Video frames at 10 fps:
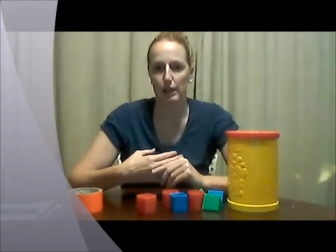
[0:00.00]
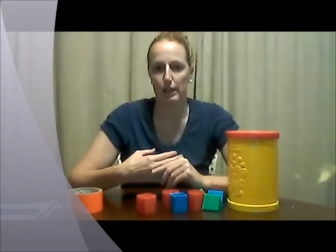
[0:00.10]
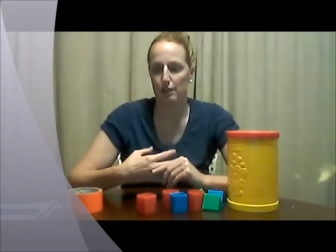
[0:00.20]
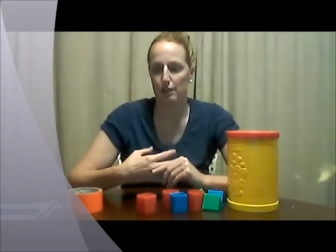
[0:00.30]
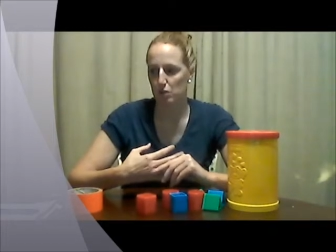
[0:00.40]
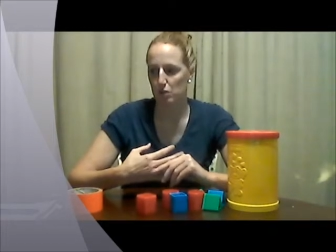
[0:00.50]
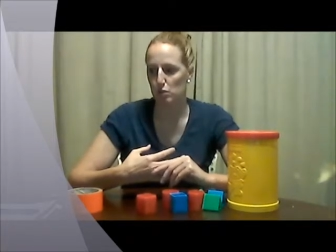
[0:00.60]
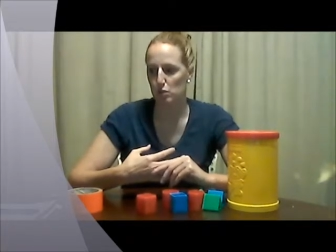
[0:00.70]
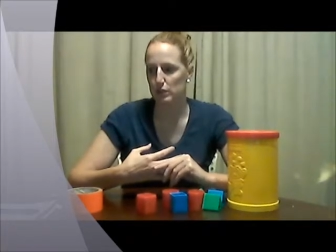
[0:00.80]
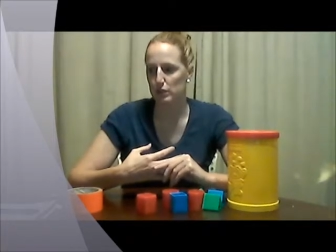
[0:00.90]
and for
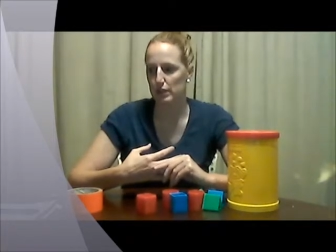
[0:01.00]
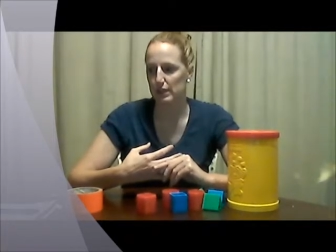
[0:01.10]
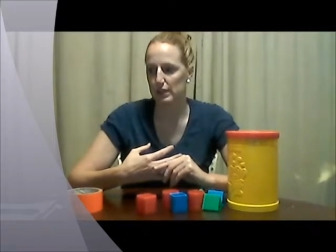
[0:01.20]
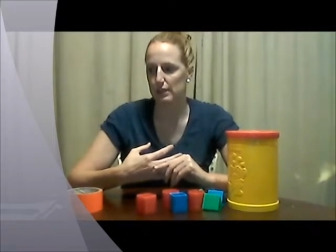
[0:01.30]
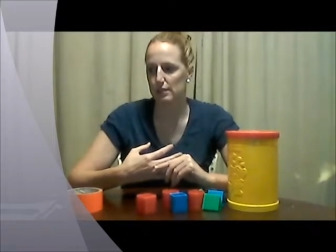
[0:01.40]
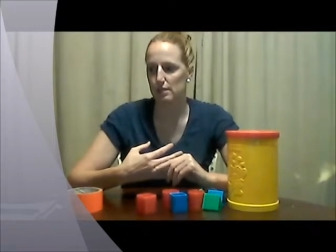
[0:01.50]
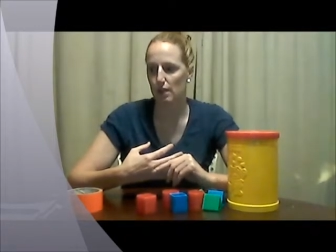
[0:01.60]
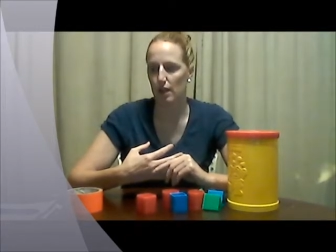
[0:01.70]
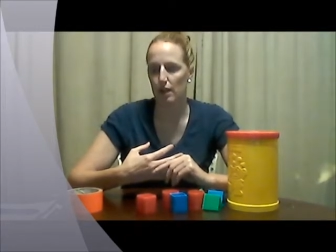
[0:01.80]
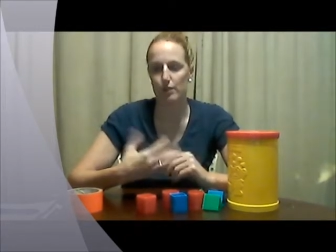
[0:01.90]
those older kids,
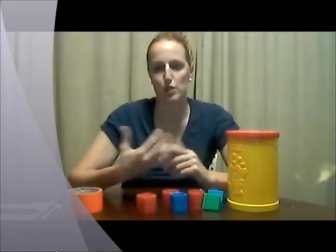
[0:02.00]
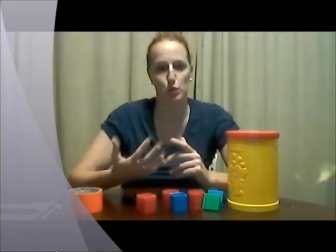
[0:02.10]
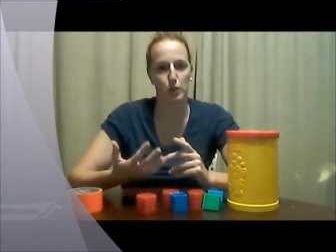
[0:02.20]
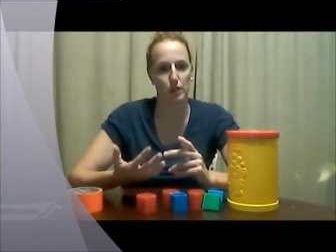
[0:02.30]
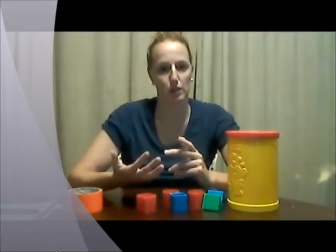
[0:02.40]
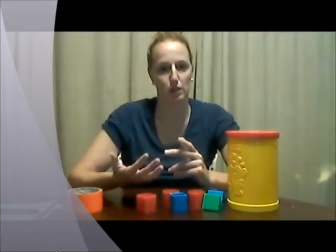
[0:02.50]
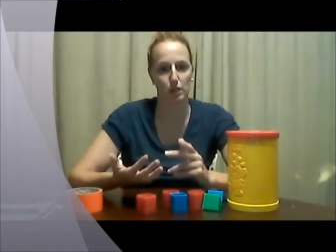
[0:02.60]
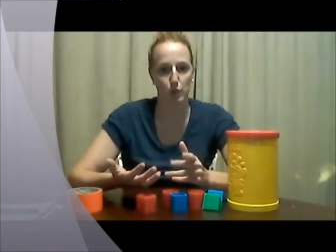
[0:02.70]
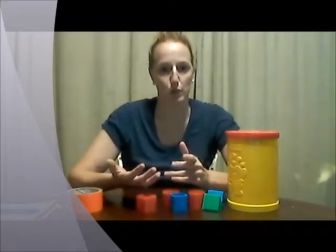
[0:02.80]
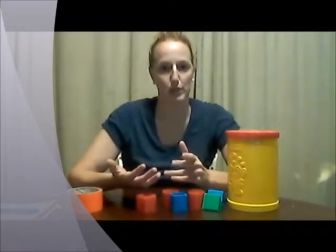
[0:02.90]
visual
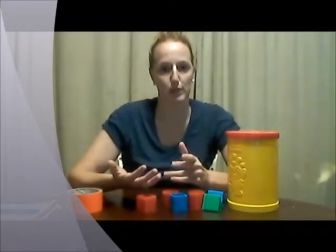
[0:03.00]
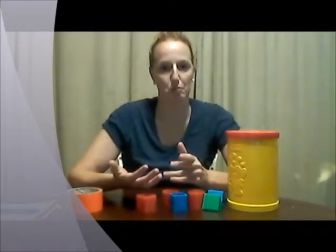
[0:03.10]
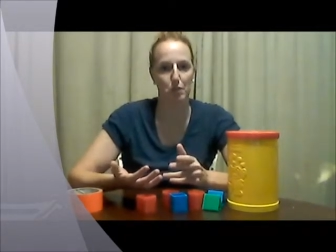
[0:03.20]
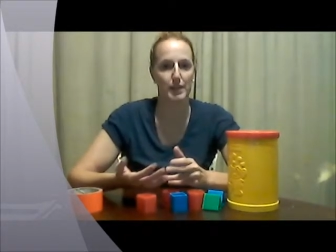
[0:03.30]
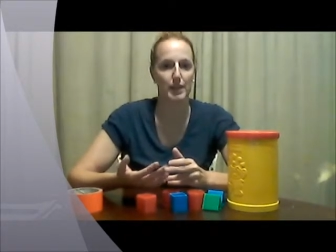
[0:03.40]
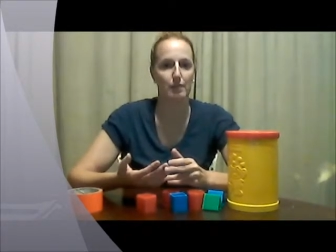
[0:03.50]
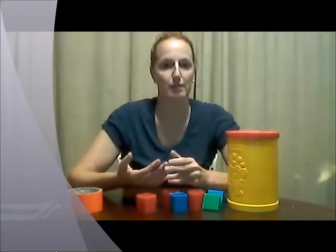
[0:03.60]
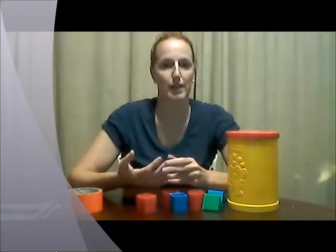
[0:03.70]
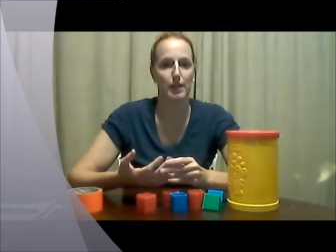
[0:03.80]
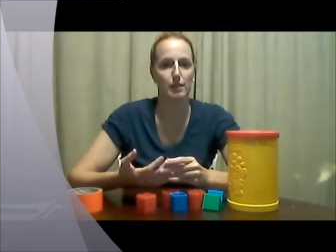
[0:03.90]
acuity for
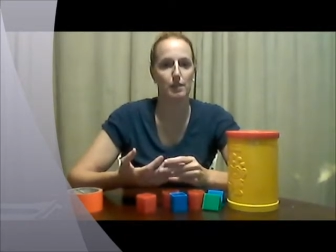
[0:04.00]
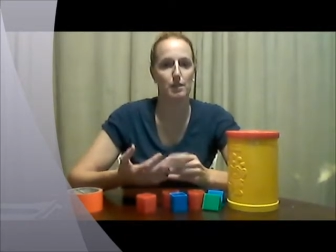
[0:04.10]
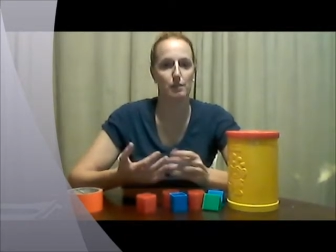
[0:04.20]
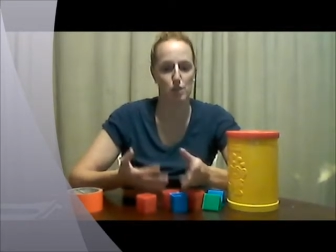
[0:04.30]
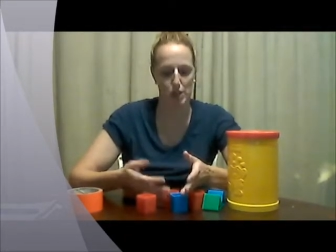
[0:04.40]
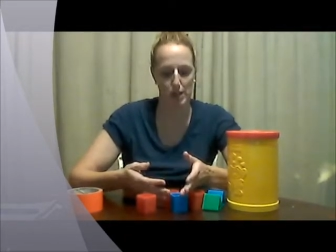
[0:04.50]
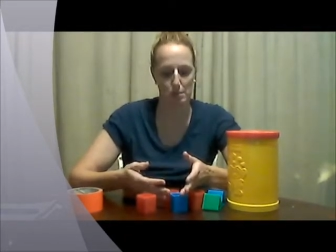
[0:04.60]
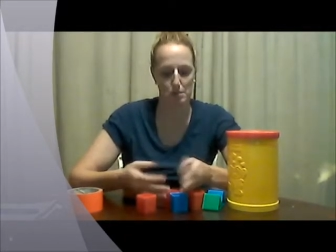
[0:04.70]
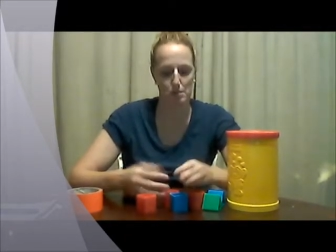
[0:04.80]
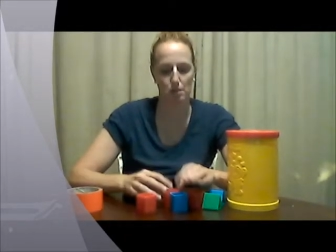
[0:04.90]
identifying the different
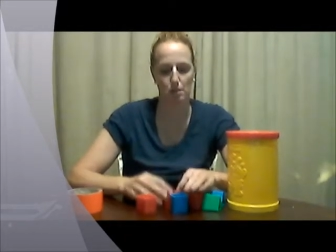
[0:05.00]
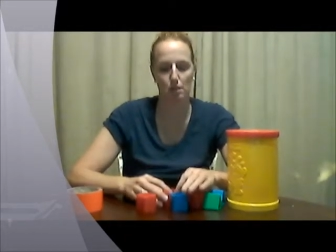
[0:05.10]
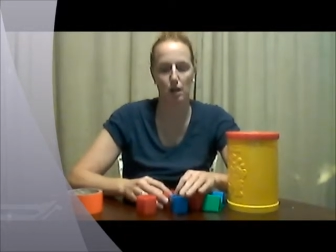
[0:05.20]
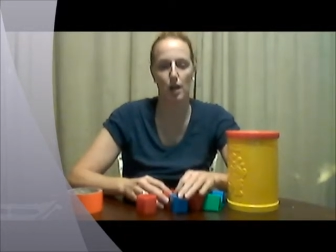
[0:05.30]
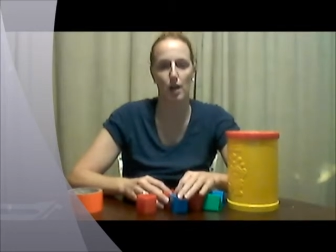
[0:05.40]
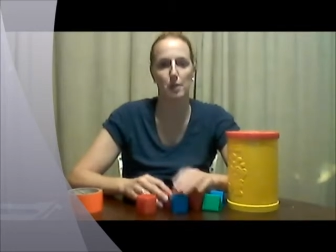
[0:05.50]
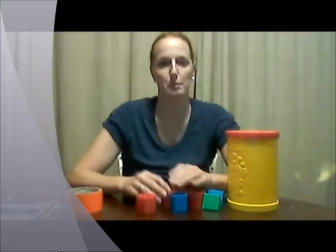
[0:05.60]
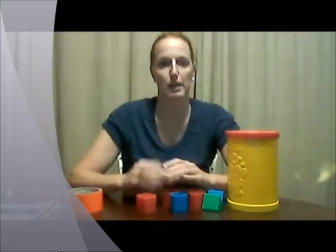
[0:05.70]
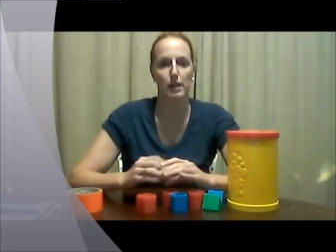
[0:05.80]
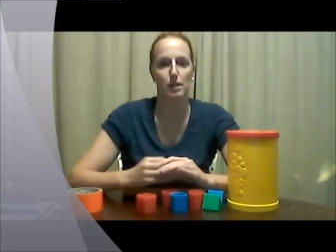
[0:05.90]
shapes and
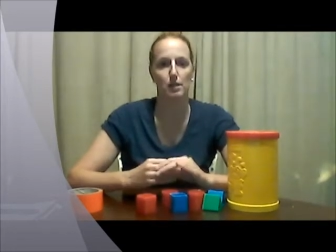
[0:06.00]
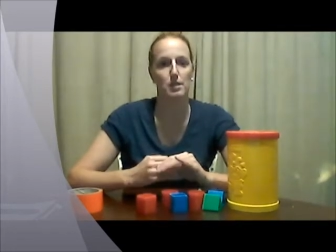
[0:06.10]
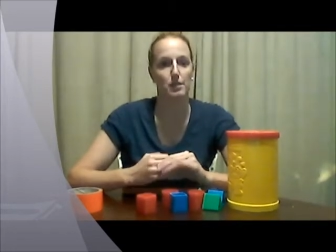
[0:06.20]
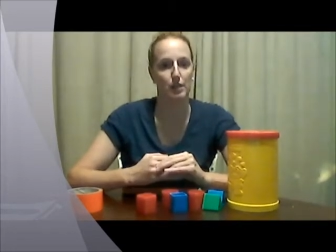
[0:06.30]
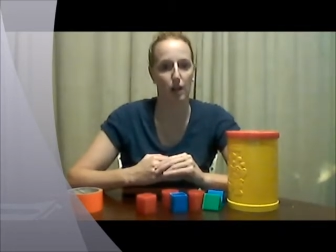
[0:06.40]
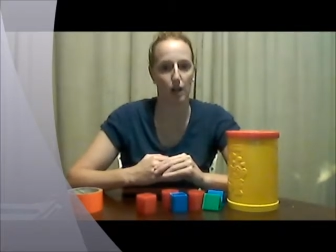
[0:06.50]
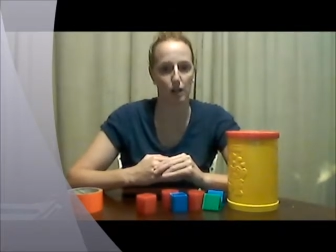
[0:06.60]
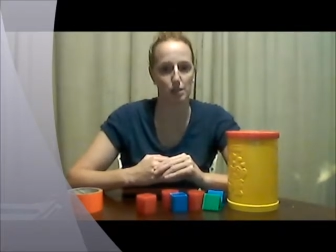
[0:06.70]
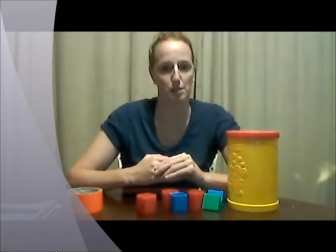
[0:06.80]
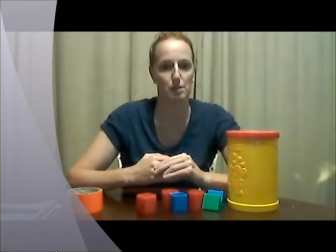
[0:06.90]
the different
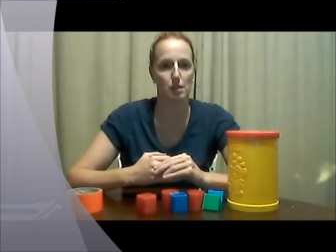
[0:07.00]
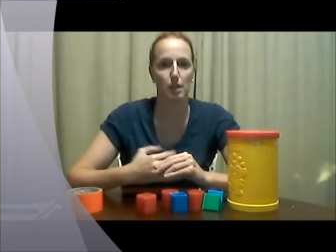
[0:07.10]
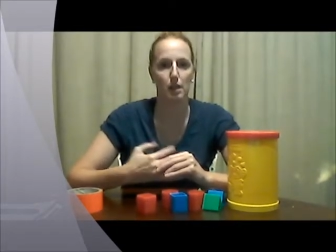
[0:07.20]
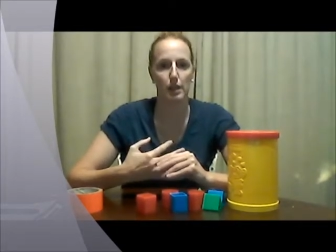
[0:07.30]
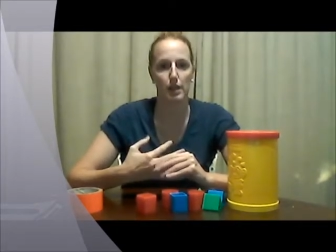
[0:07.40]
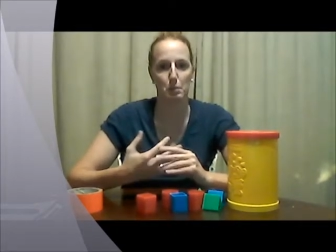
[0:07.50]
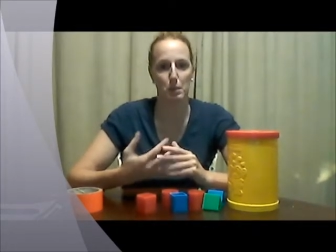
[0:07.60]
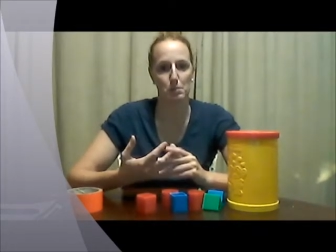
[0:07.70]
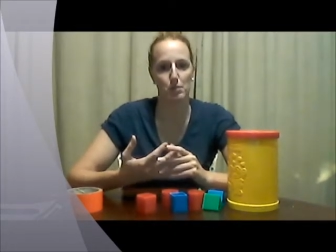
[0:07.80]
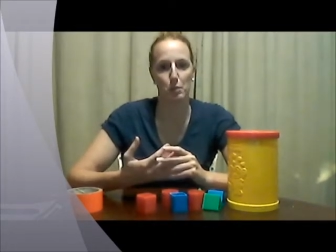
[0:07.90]
colors in a
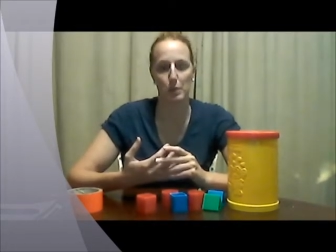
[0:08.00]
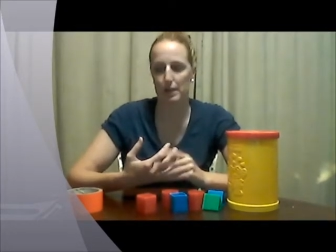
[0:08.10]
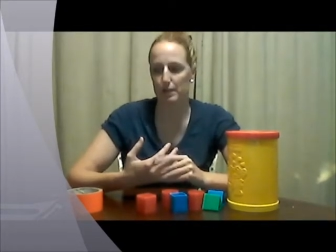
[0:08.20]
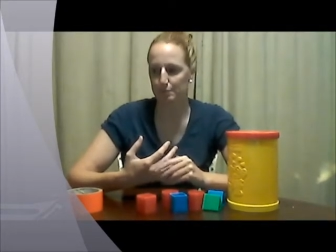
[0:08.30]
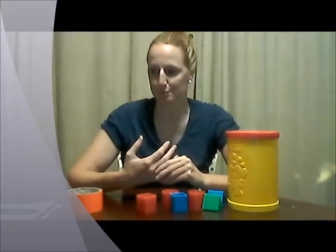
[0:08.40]
purposeful manner.